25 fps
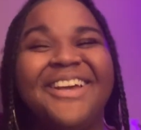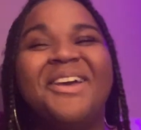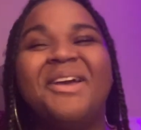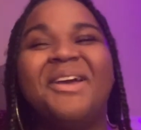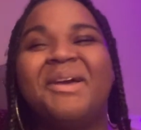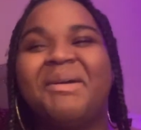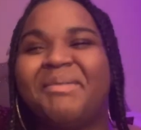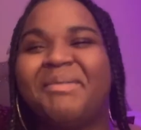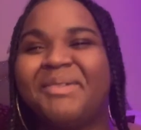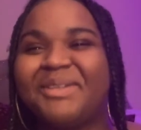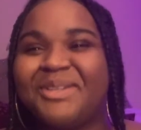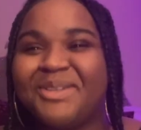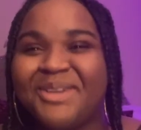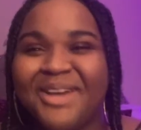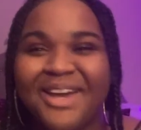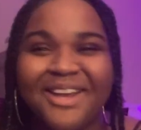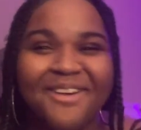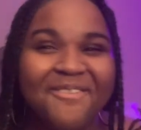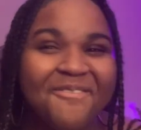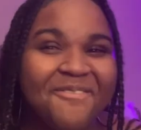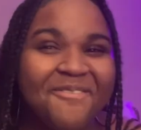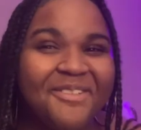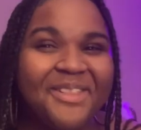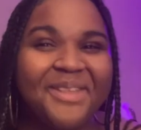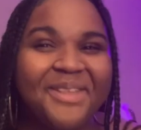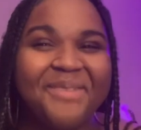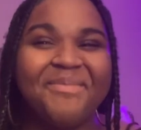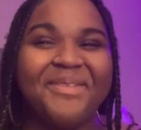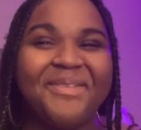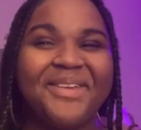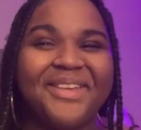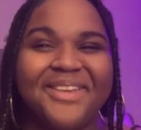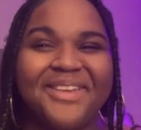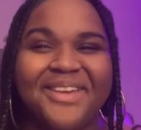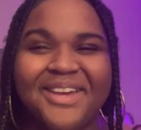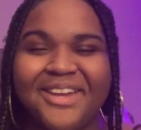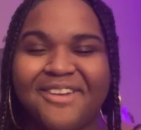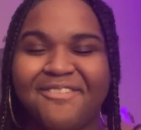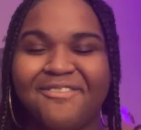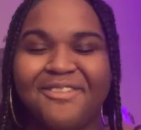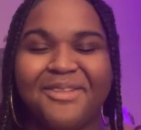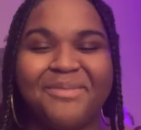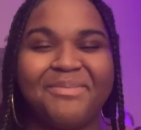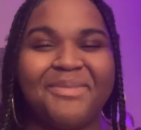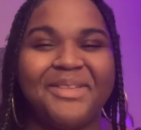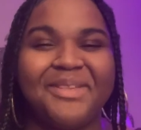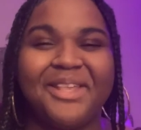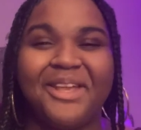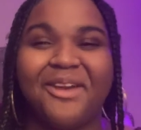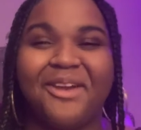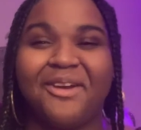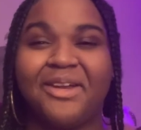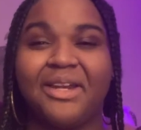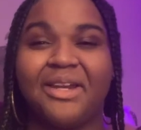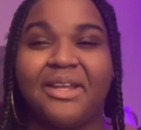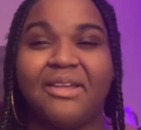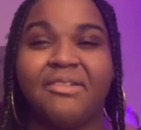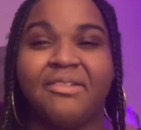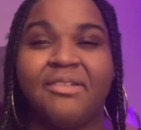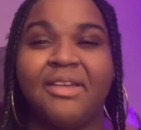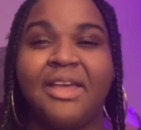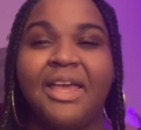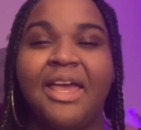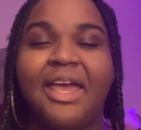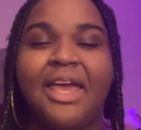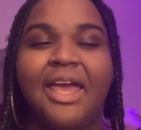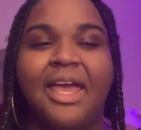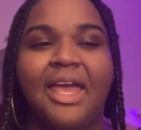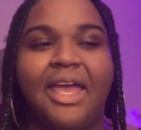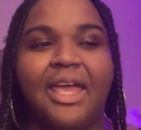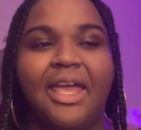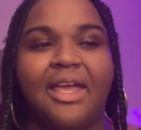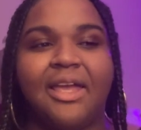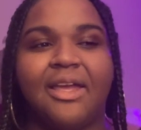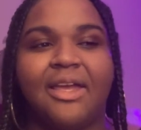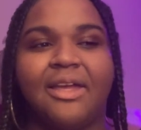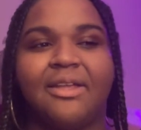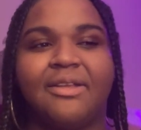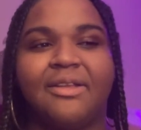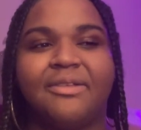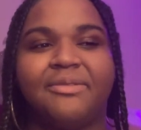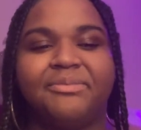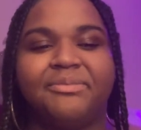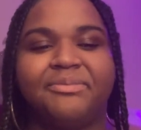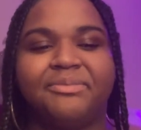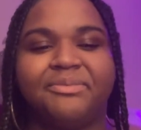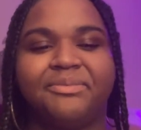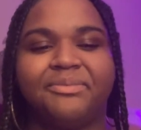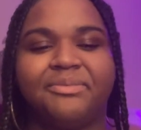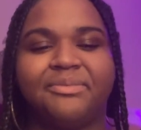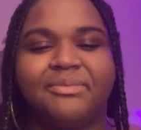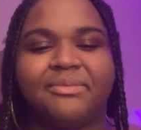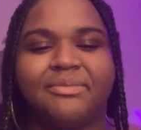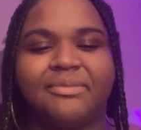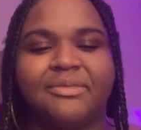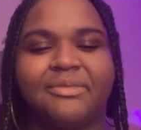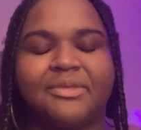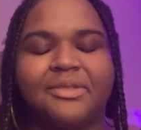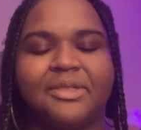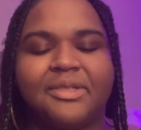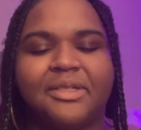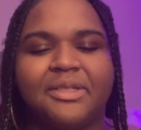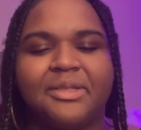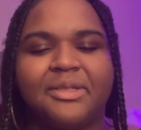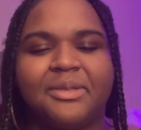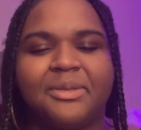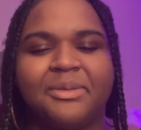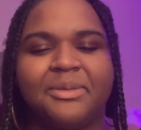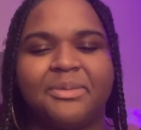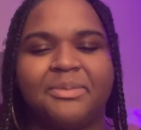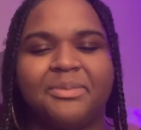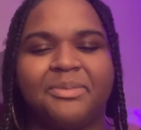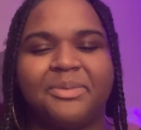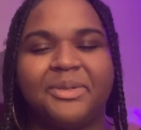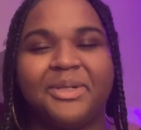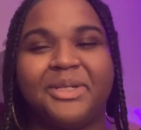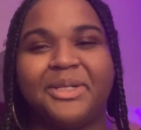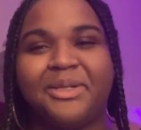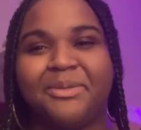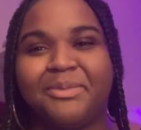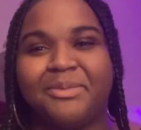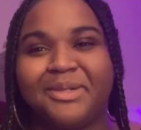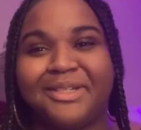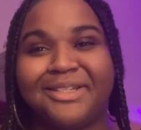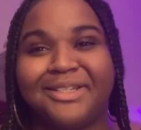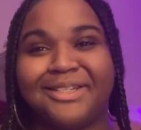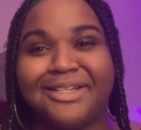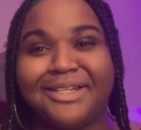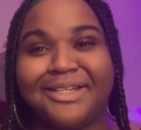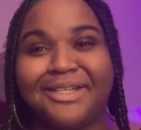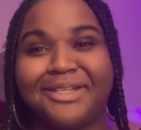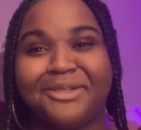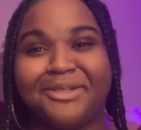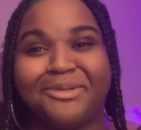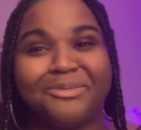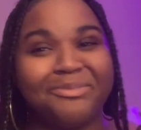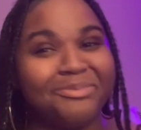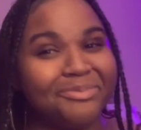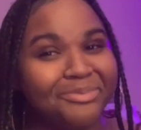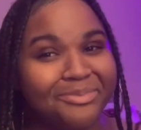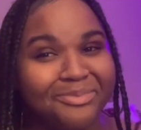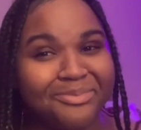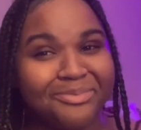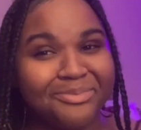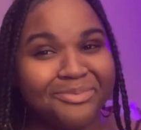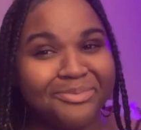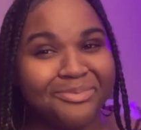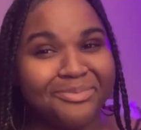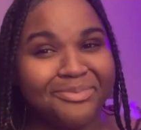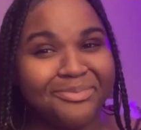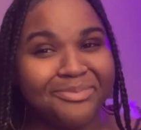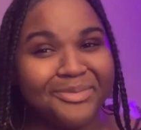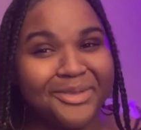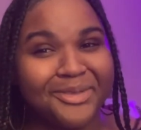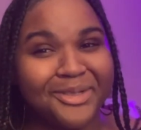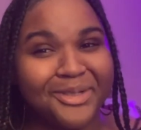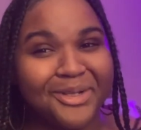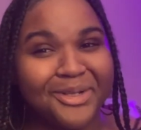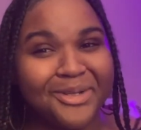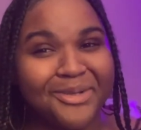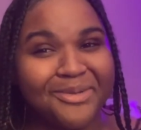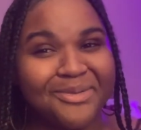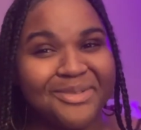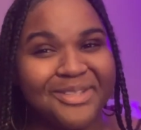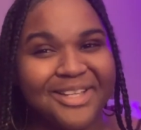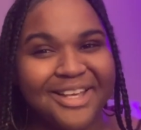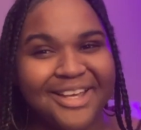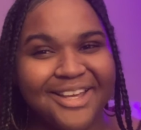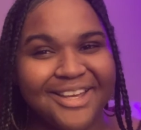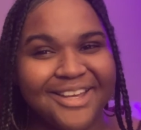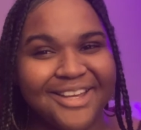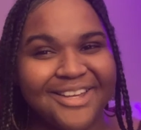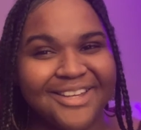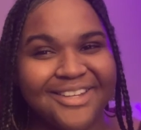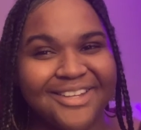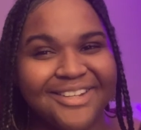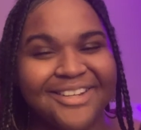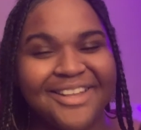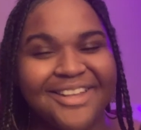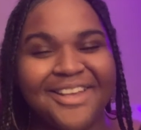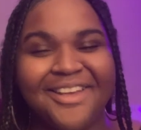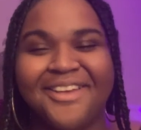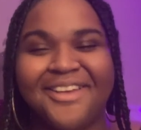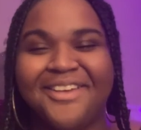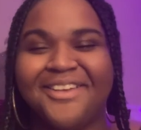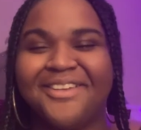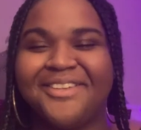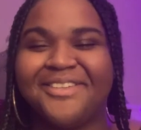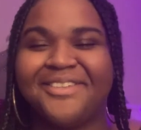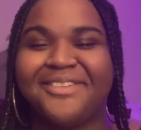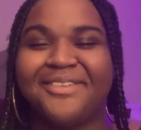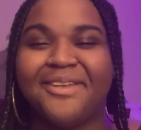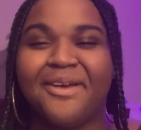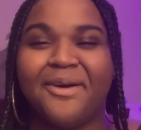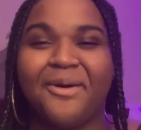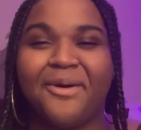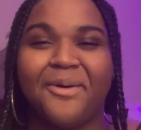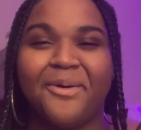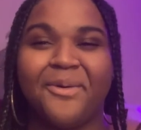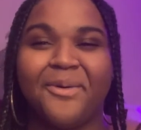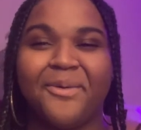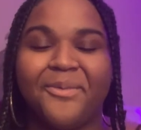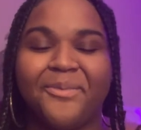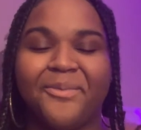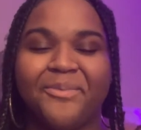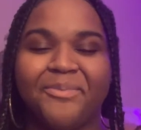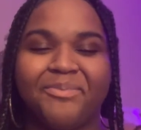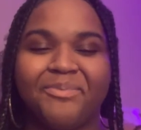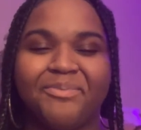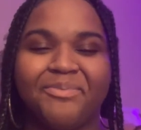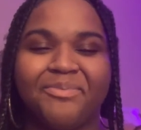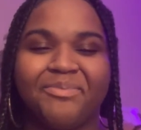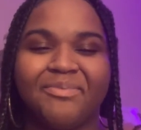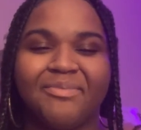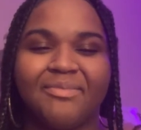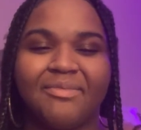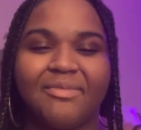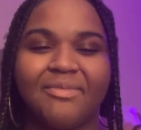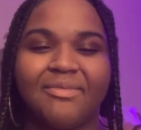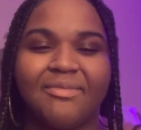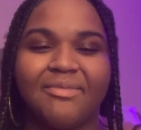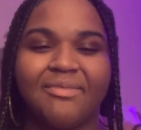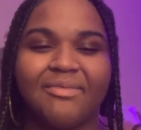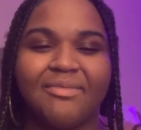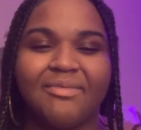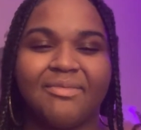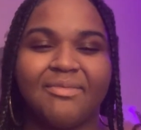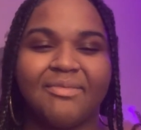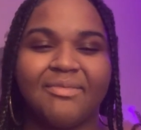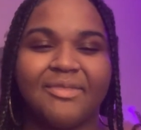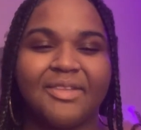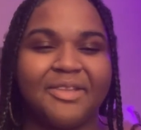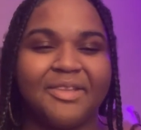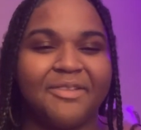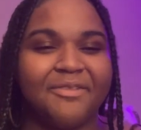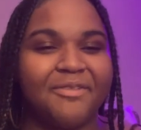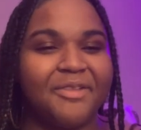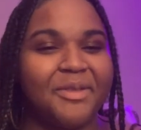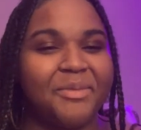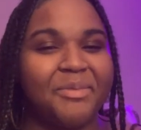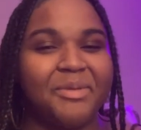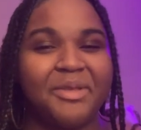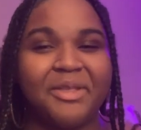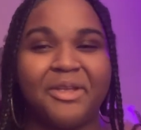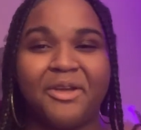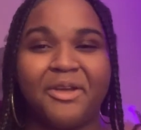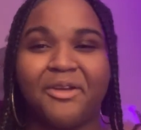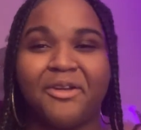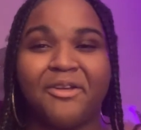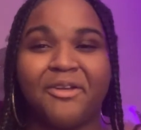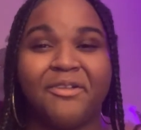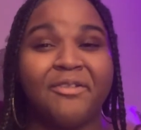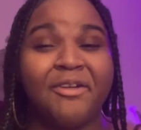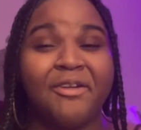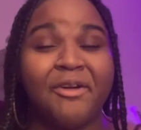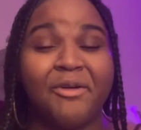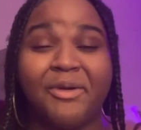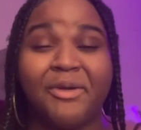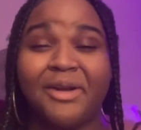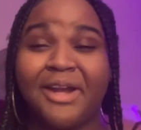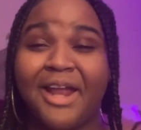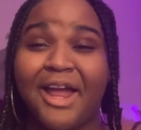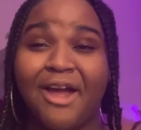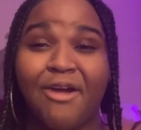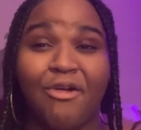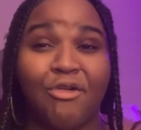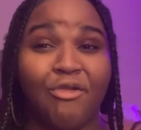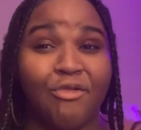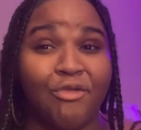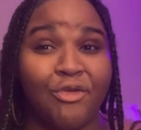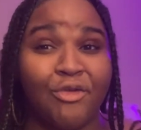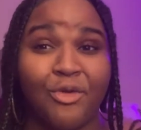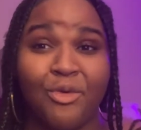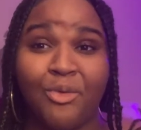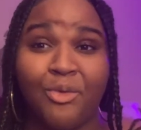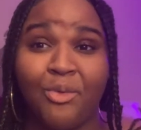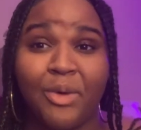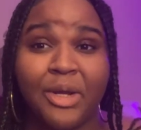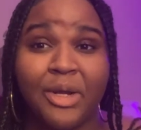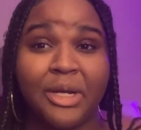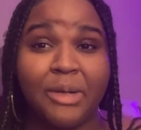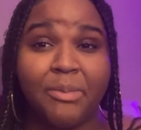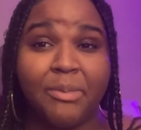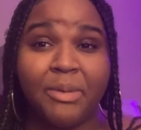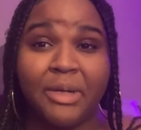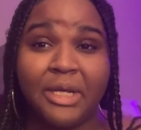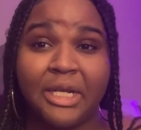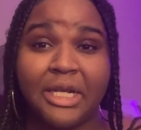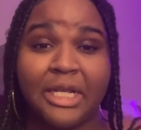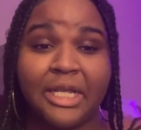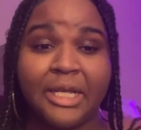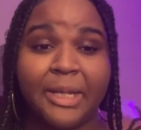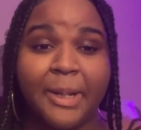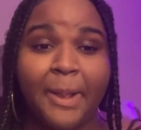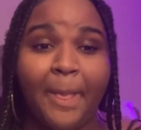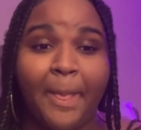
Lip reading: But you gotta flip it, you gotta flip the narrative, and that's pretty much it, you know what I'm saying. So just flip the narrative on however you want to put it.